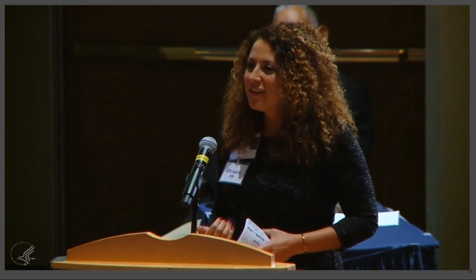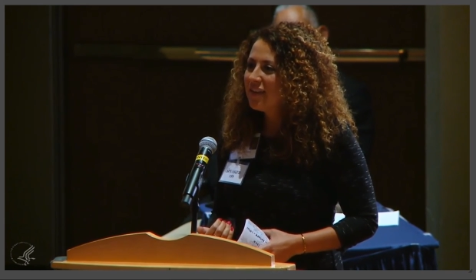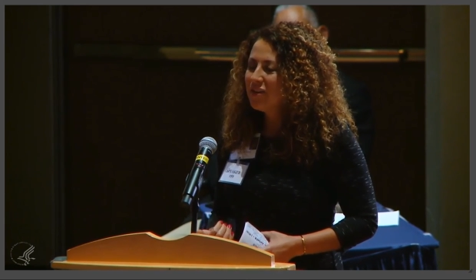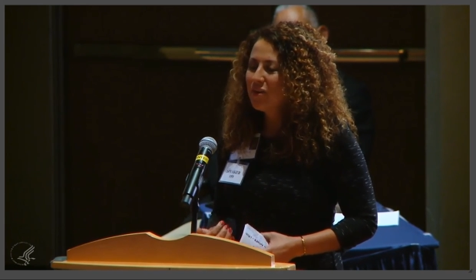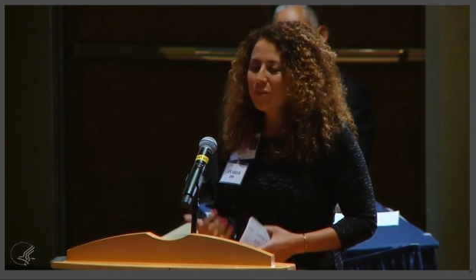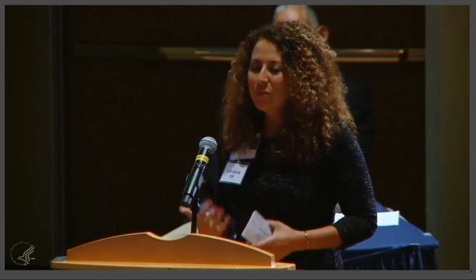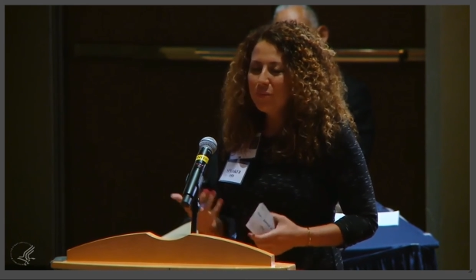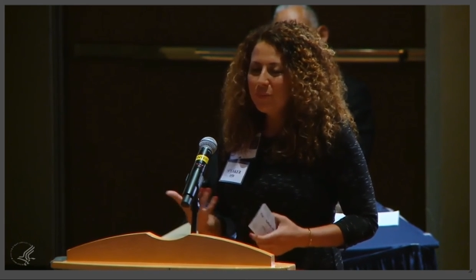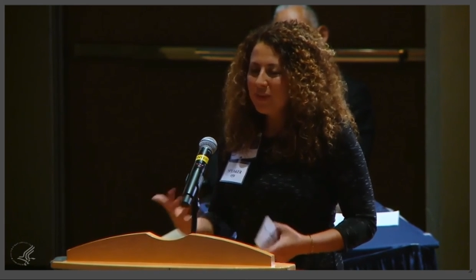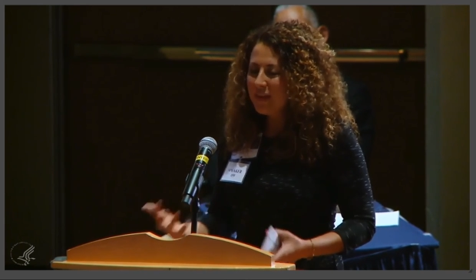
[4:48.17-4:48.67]
you
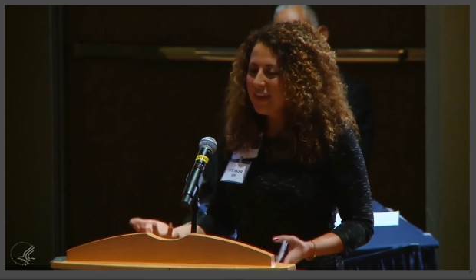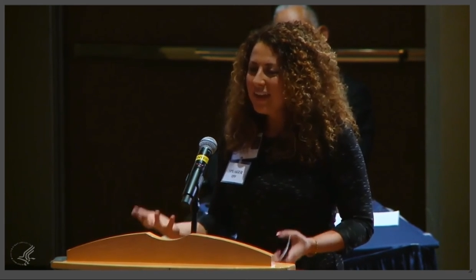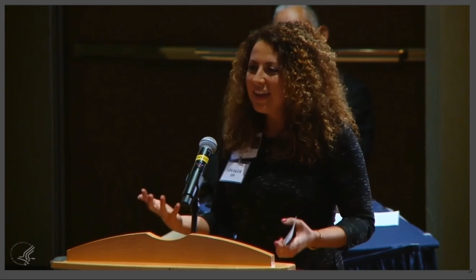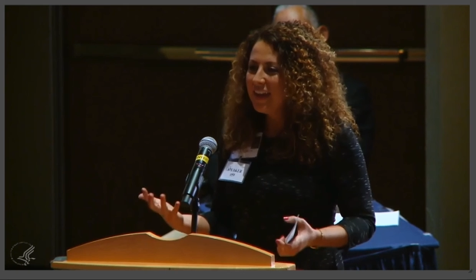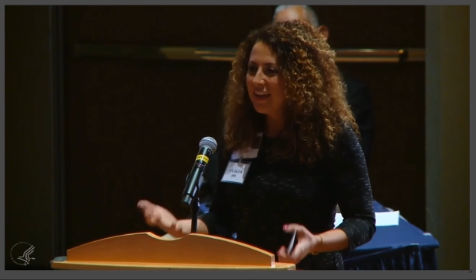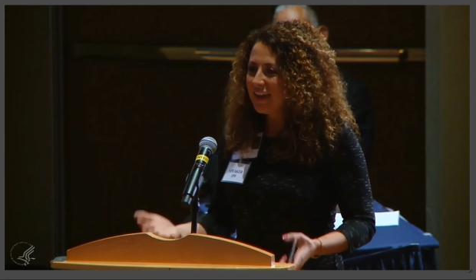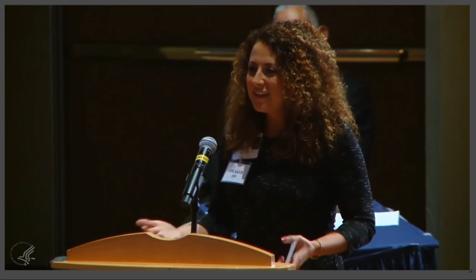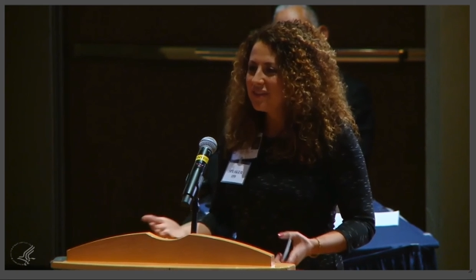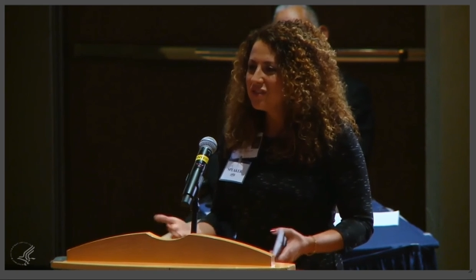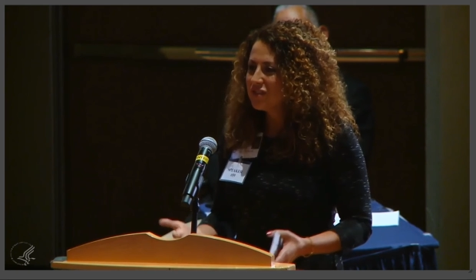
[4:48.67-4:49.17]
know, we
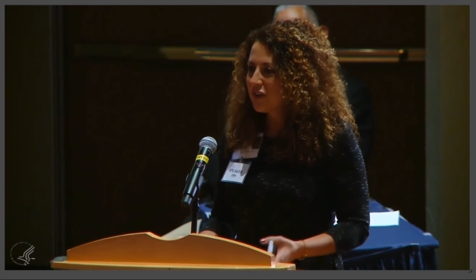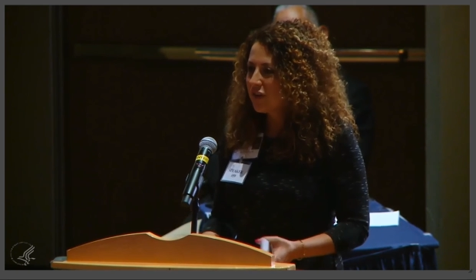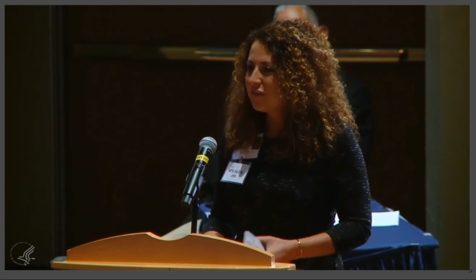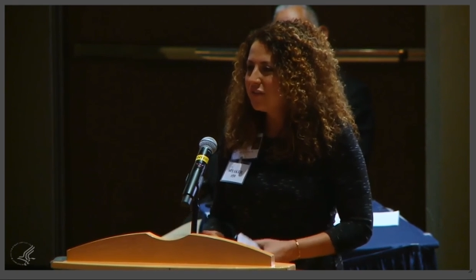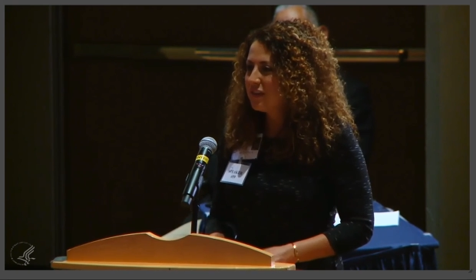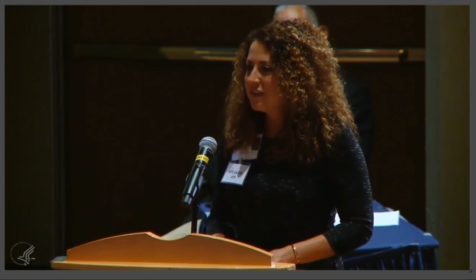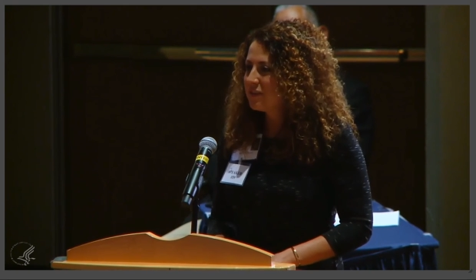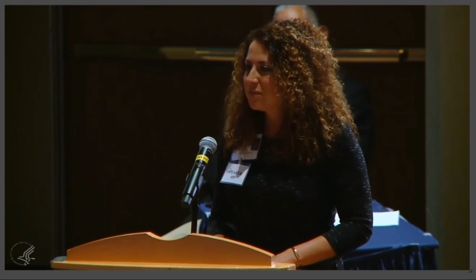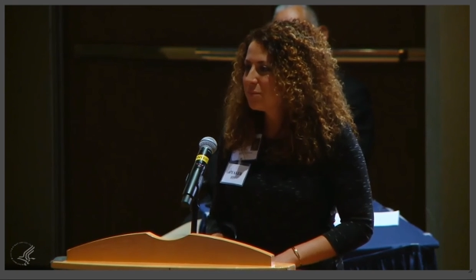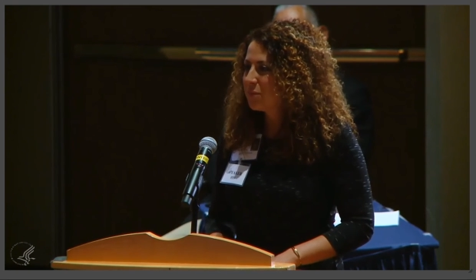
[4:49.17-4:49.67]
can
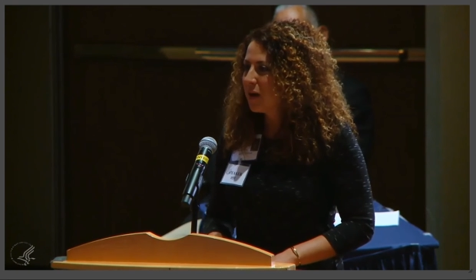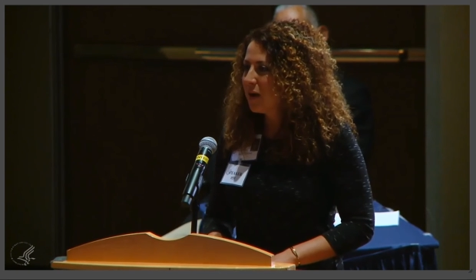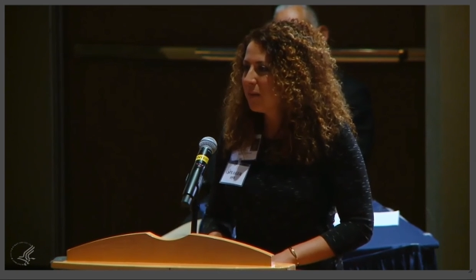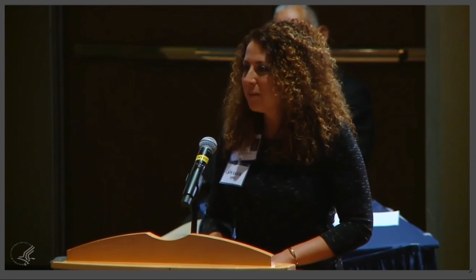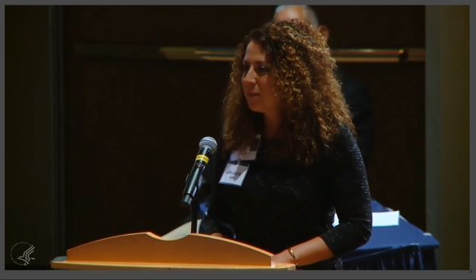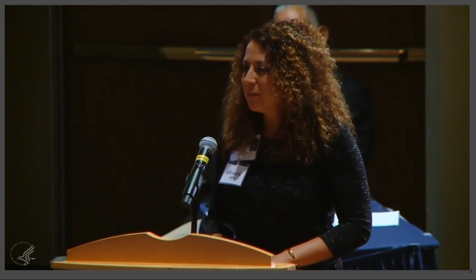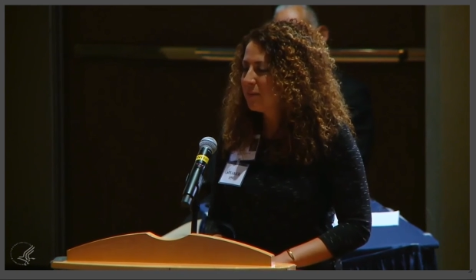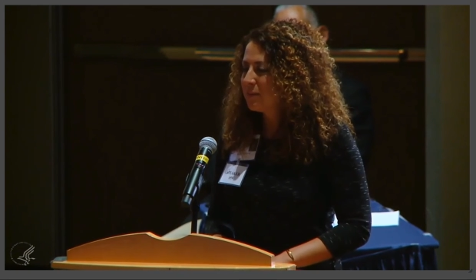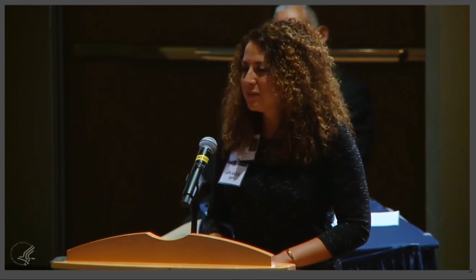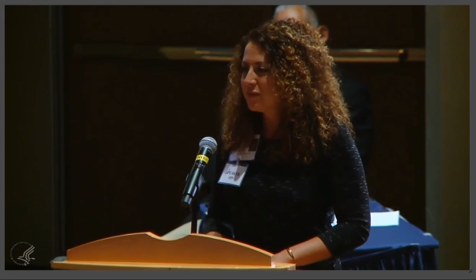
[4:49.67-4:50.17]
solve these
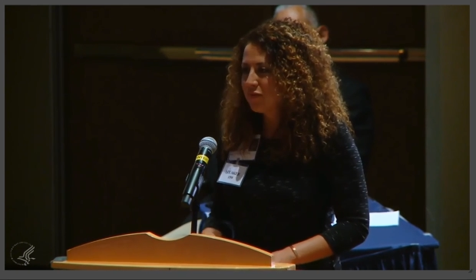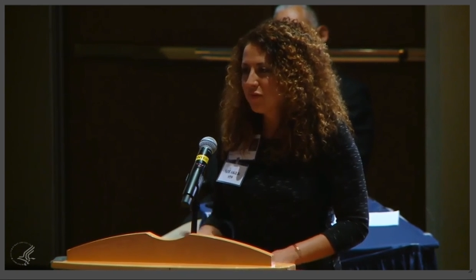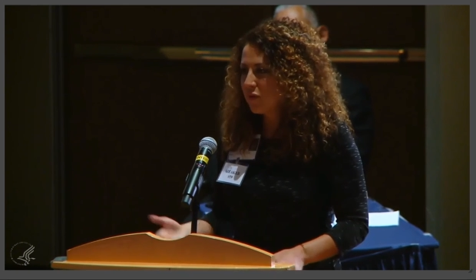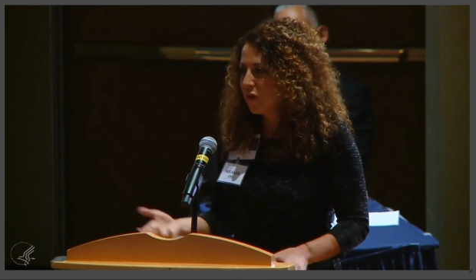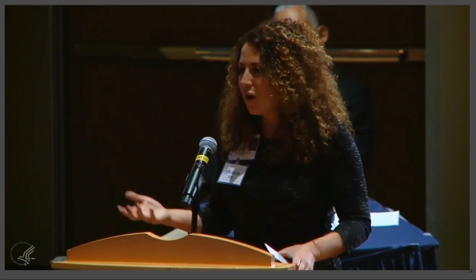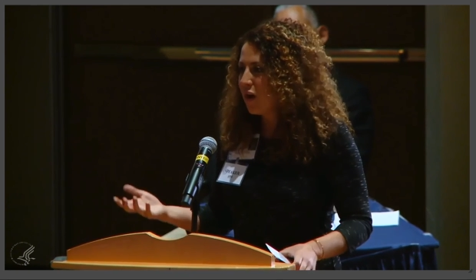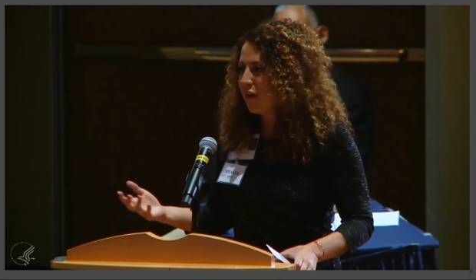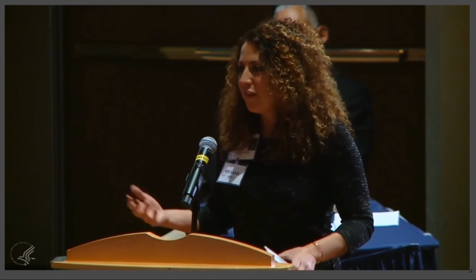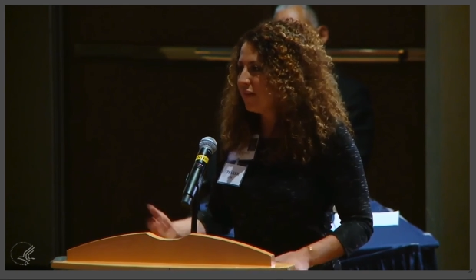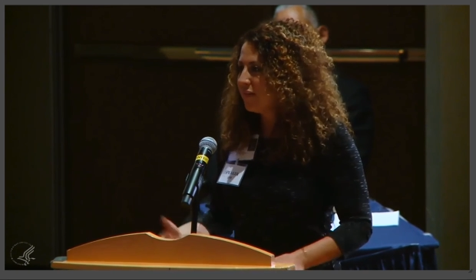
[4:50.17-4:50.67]
problems
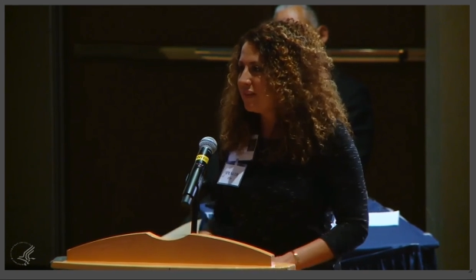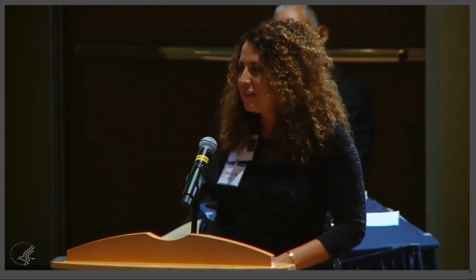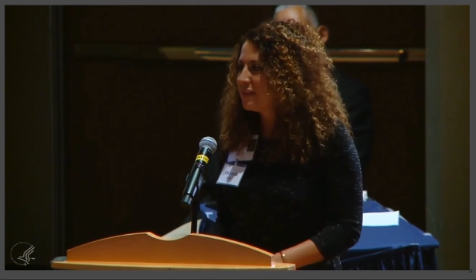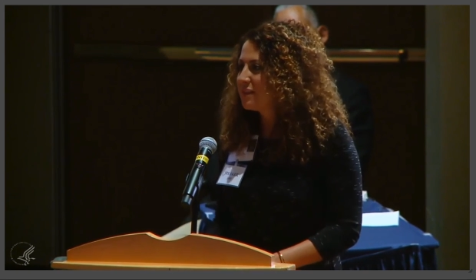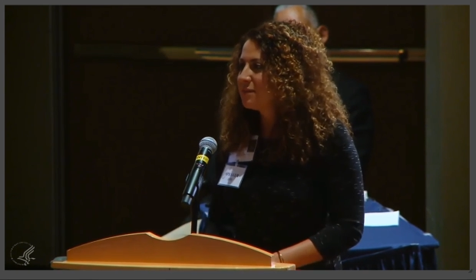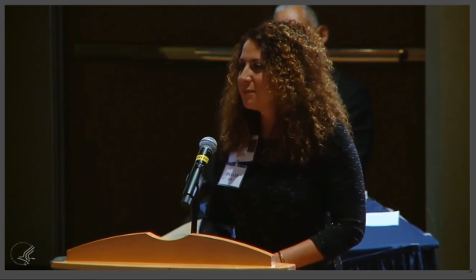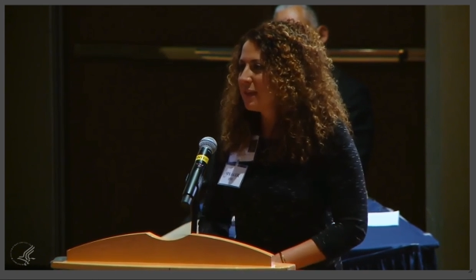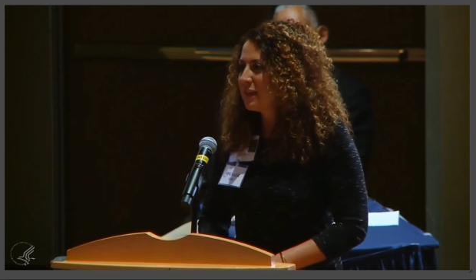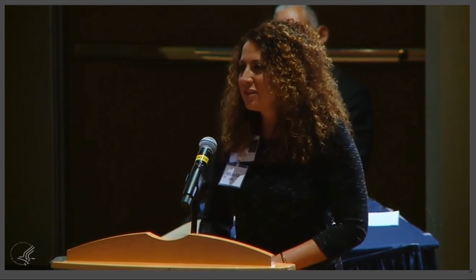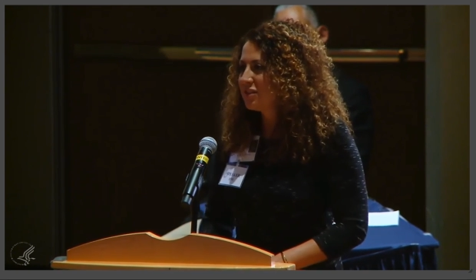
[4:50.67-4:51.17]
for all of
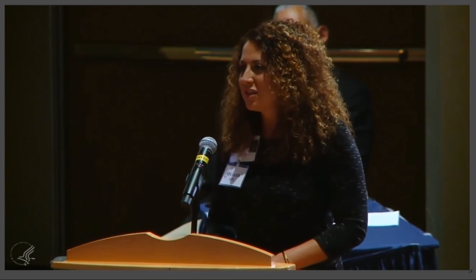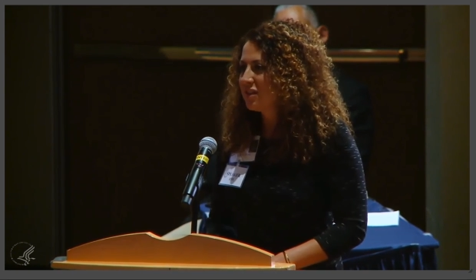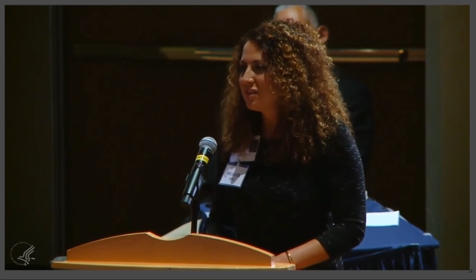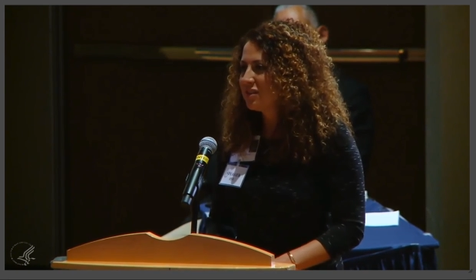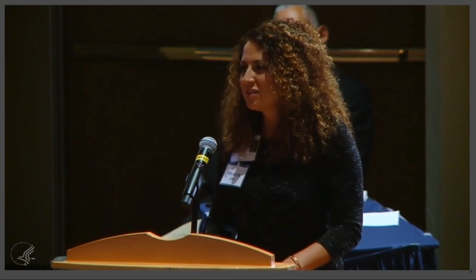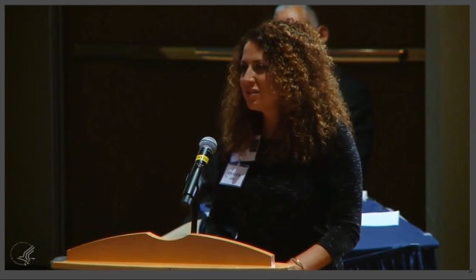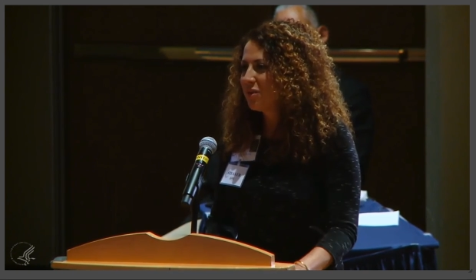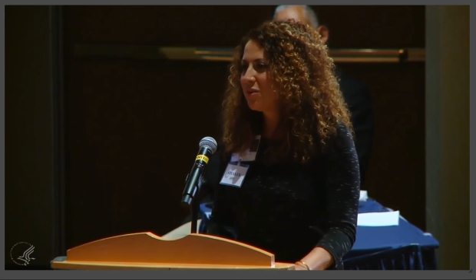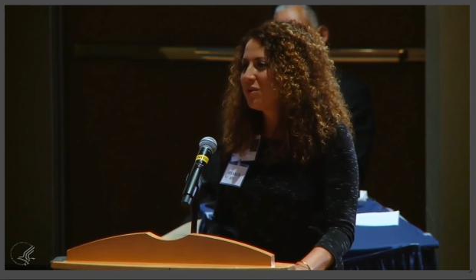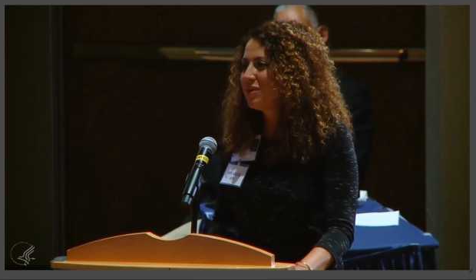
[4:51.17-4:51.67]
these
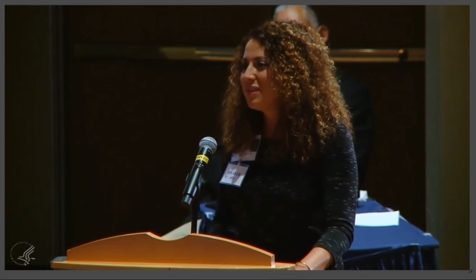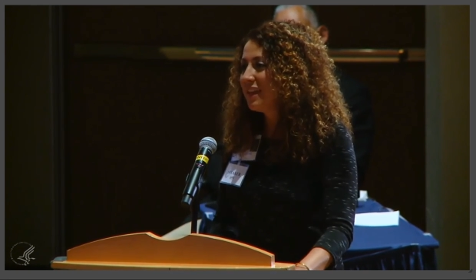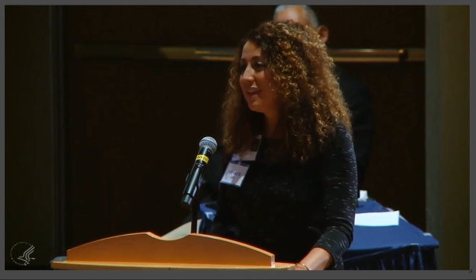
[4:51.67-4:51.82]
patients. So